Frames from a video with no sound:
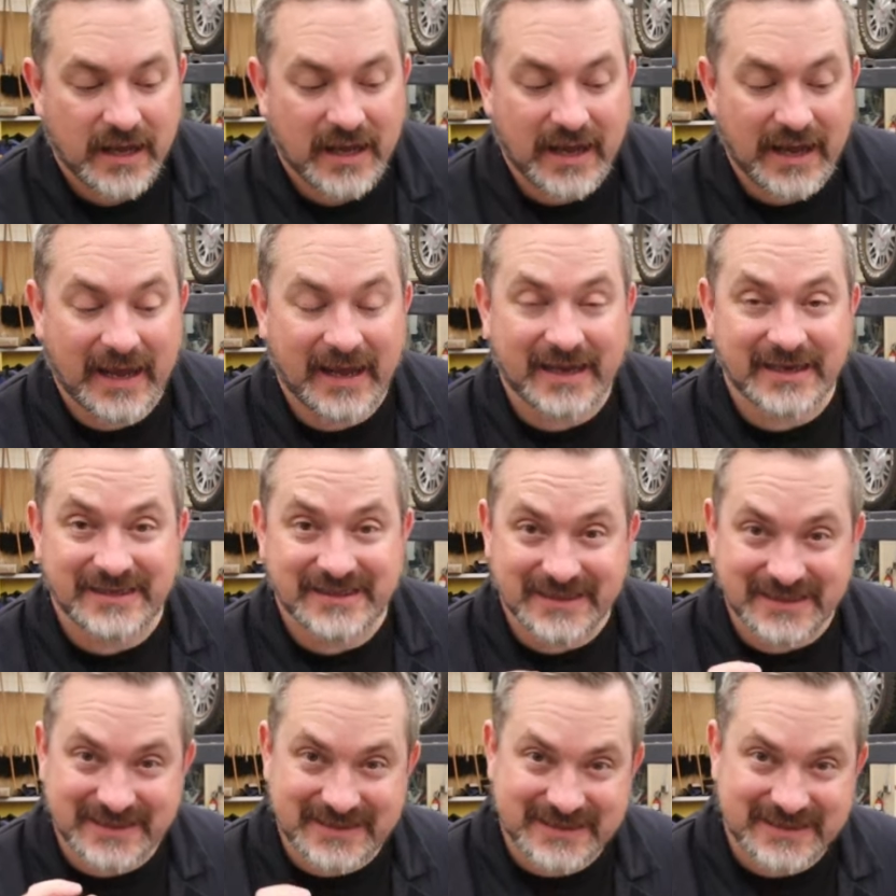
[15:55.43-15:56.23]
and
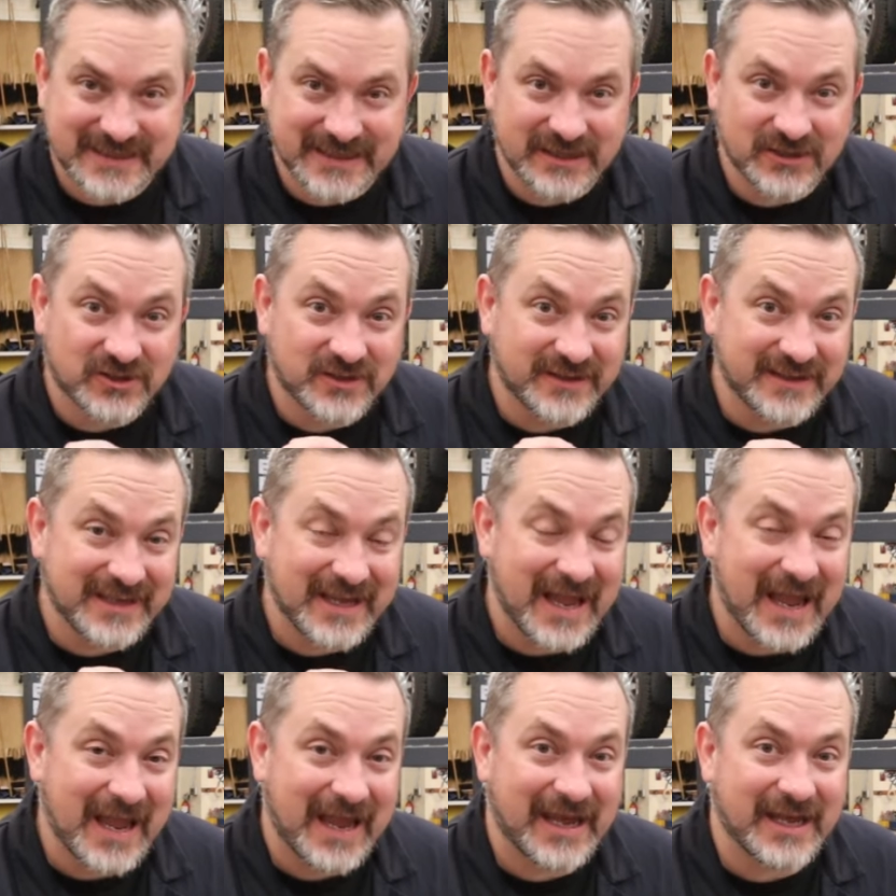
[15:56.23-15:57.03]
to seal
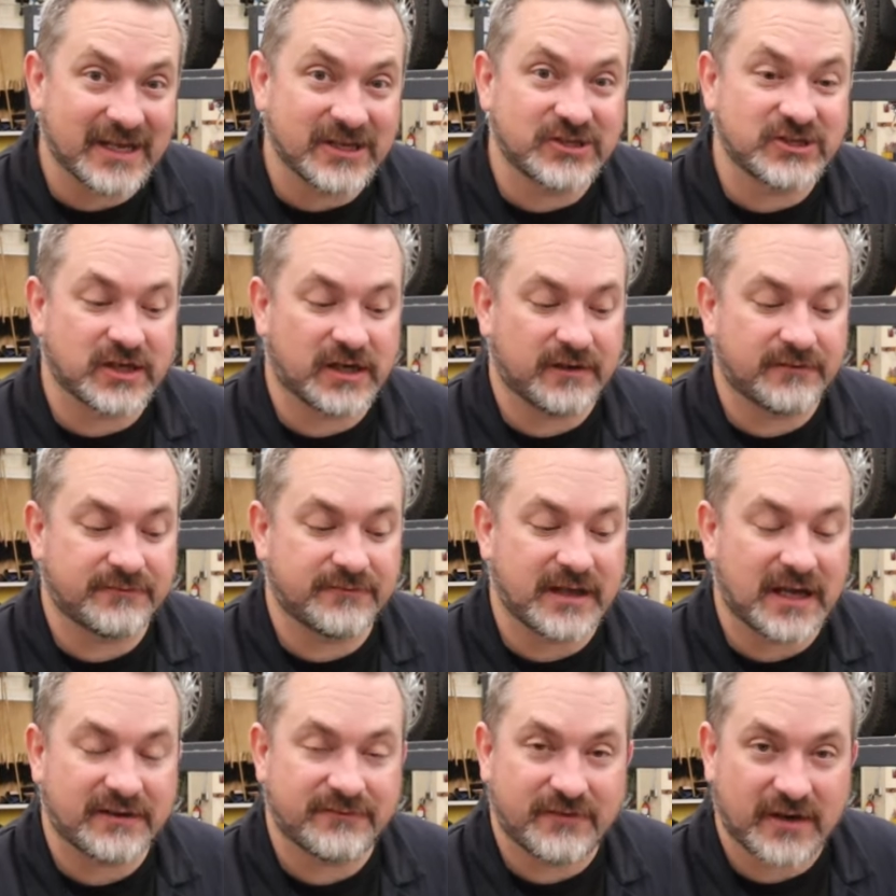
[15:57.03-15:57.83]
the edge of
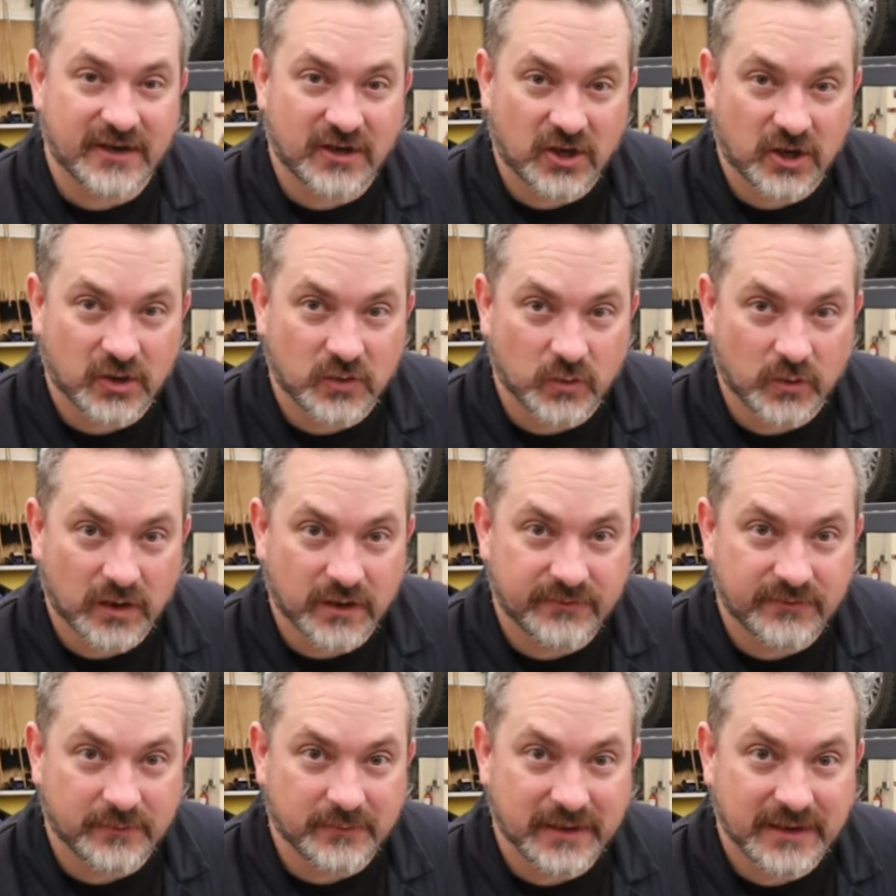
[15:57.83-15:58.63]
that vinyl
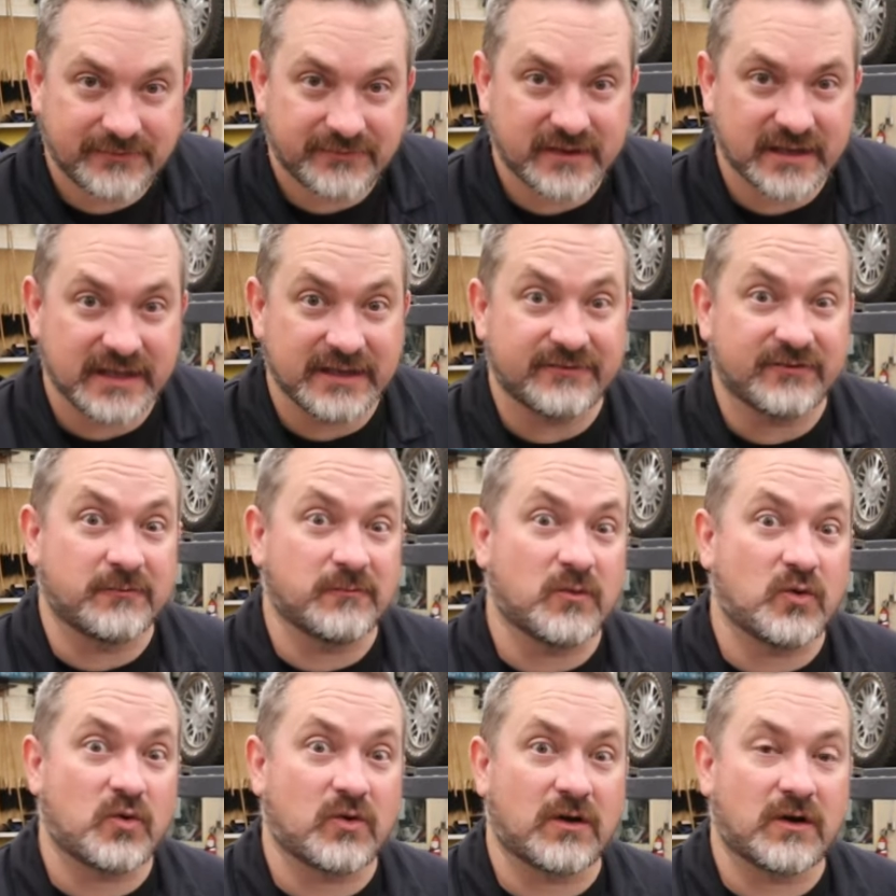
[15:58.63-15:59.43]
artwork from lifting even
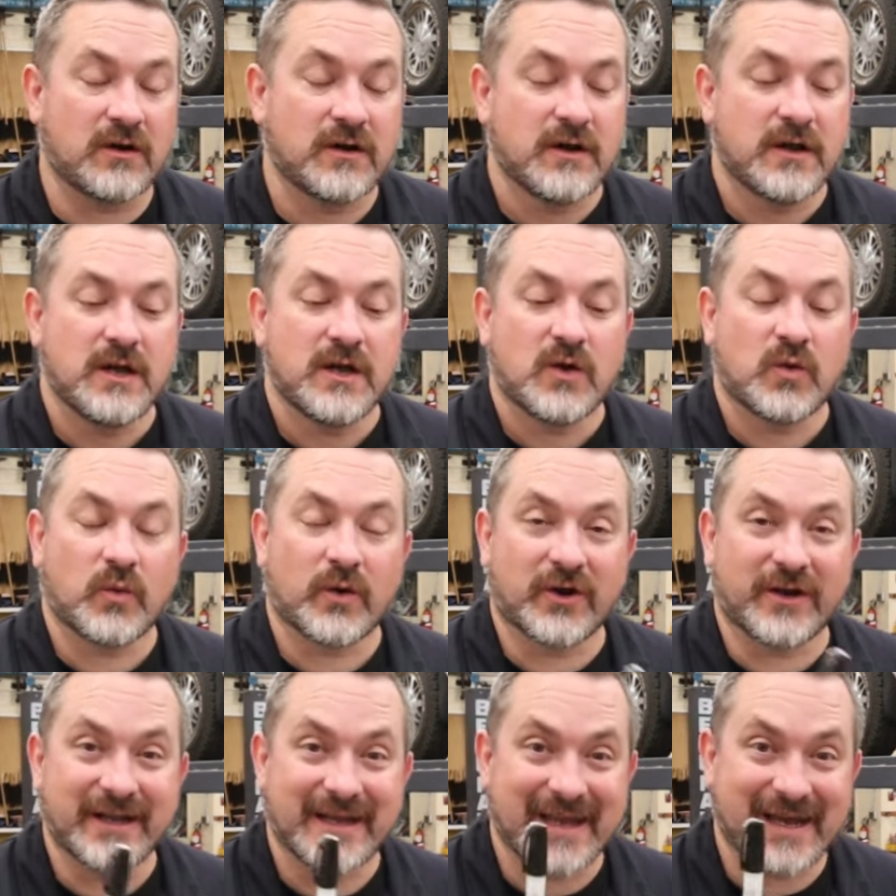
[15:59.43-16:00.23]
more,
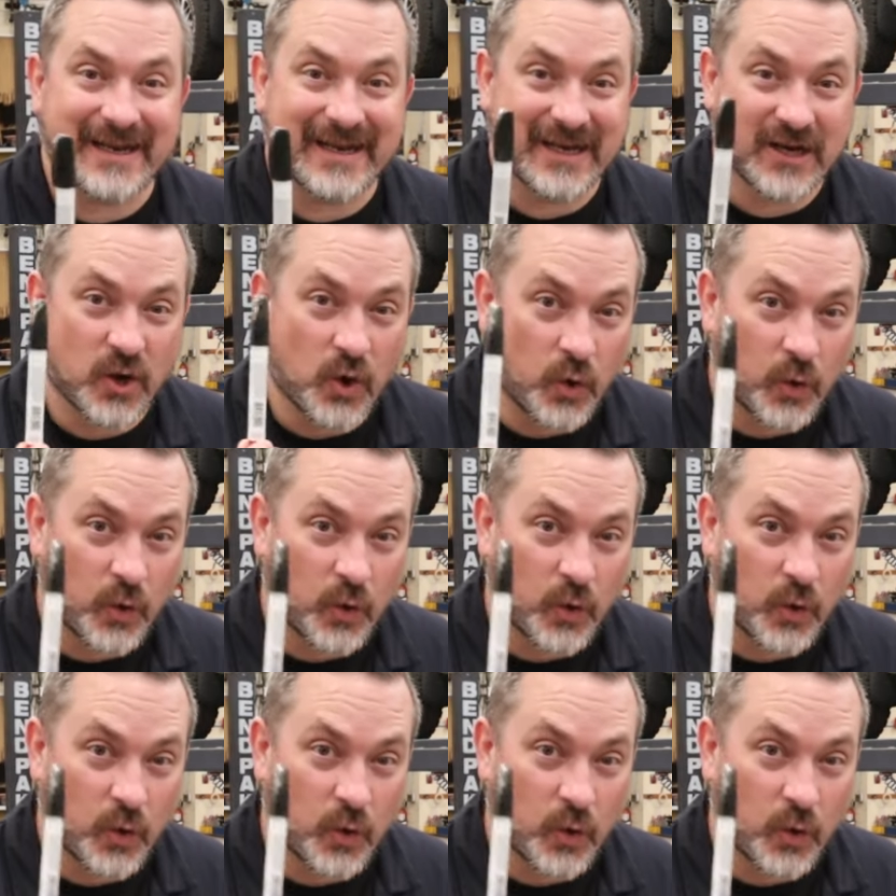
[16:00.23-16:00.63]
we're going to get an